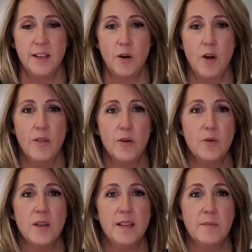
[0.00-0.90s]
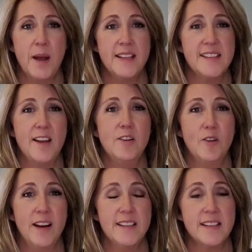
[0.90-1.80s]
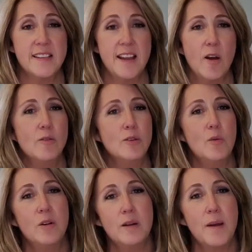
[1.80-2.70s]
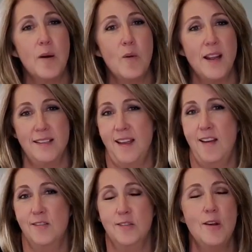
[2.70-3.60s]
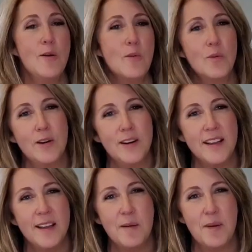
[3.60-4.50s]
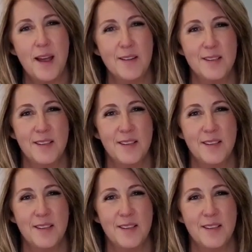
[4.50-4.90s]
although it might sound great to say, oh, don't worry about white towels, don't worry about